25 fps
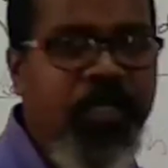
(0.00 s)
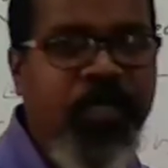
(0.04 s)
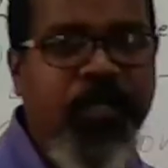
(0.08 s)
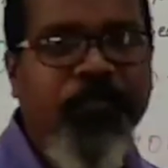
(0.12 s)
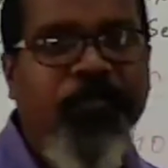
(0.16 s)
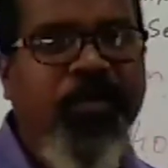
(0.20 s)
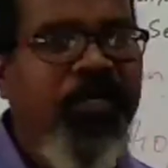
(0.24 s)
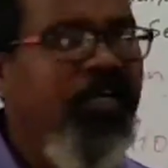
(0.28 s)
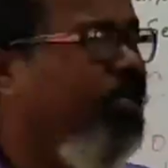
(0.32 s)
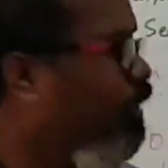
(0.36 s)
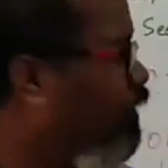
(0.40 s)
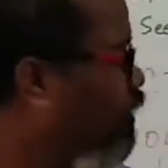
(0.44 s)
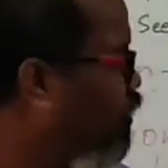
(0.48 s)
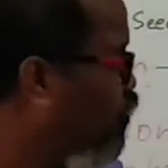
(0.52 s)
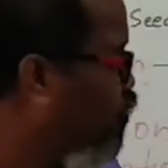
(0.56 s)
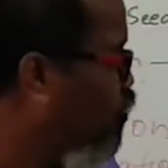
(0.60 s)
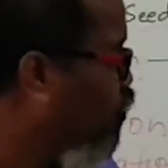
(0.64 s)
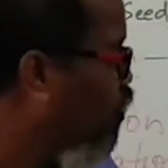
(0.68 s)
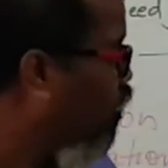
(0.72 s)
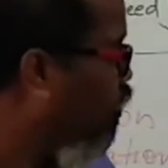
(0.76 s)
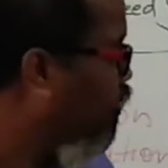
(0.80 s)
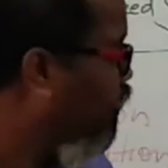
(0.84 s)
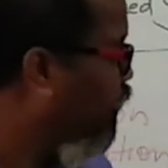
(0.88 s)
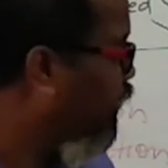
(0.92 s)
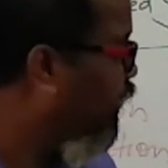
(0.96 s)
but it's
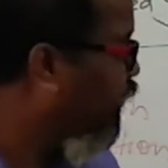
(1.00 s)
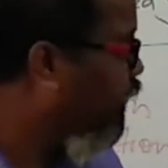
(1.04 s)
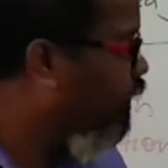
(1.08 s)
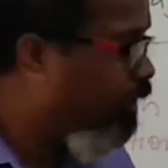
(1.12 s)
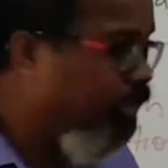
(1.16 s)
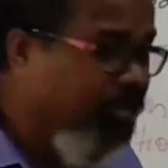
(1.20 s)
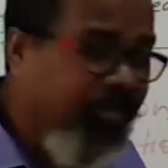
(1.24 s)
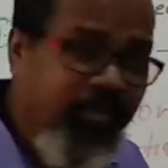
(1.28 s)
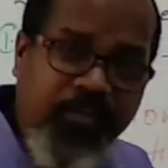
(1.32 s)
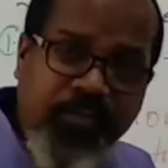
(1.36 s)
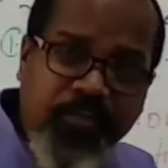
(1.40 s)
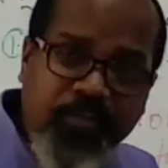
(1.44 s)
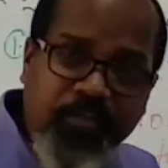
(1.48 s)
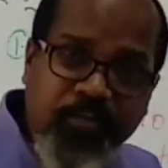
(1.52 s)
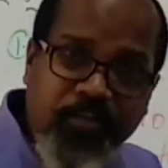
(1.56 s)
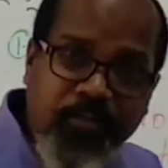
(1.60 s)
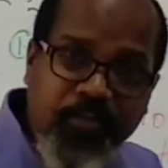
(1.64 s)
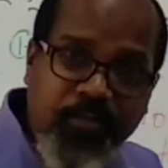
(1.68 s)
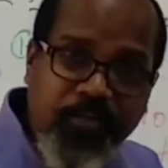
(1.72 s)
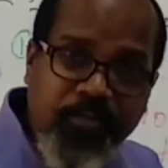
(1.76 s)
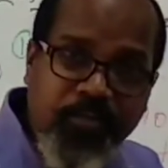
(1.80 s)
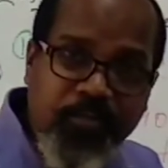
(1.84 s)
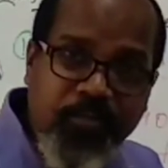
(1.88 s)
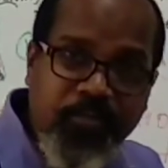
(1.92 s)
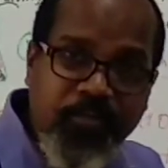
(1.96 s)
not getting
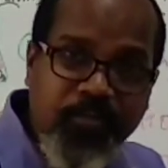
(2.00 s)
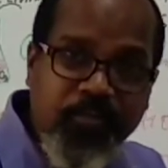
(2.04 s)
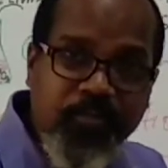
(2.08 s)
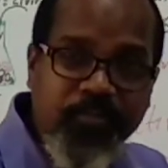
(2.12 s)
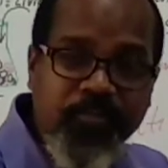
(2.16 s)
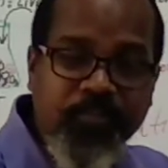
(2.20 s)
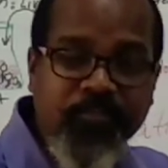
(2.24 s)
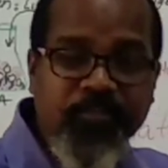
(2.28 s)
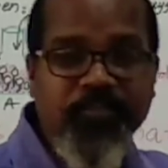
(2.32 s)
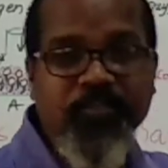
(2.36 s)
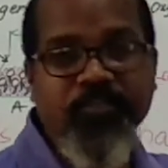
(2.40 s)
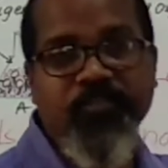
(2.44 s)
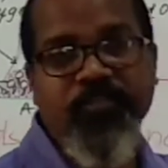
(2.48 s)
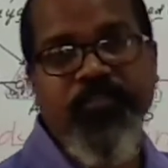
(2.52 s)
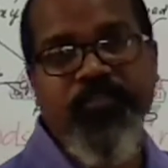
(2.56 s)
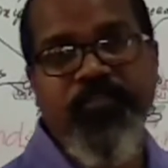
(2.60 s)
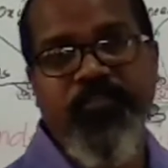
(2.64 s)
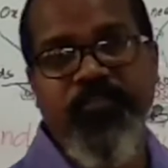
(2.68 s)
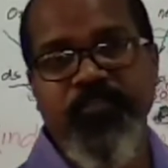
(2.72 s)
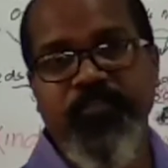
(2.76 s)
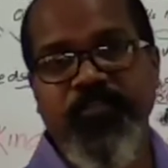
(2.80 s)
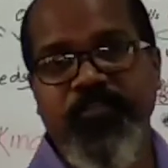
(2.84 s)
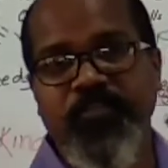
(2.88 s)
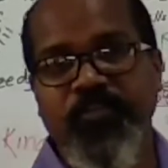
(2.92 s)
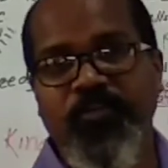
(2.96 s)

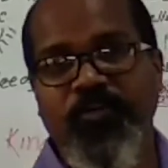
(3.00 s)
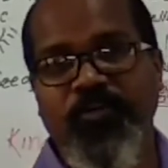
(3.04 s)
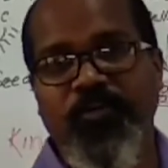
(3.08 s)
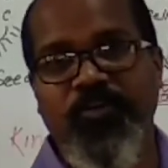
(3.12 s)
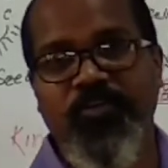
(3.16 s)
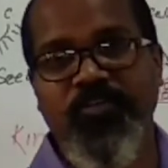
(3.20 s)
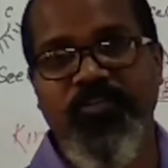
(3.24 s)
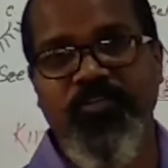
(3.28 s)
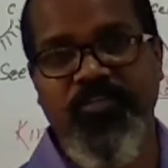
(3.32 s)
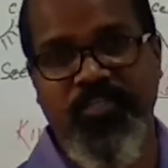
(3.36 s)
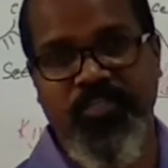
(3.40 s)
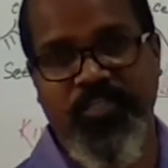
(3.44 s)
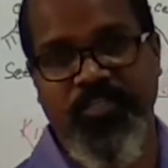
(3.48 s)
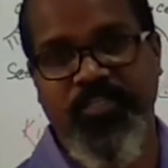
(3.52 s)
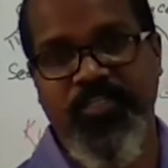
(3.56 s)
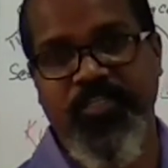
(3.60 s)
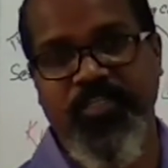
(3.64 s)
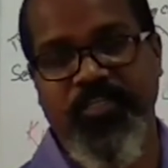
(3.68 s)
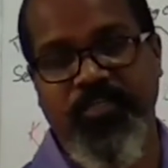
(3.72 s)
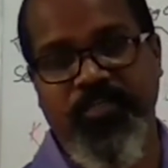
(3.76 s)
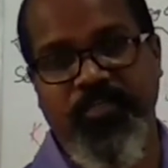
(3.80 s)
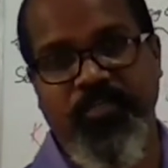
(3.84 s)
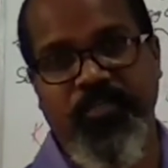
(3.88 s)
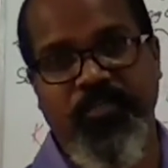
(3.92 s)
oxygen.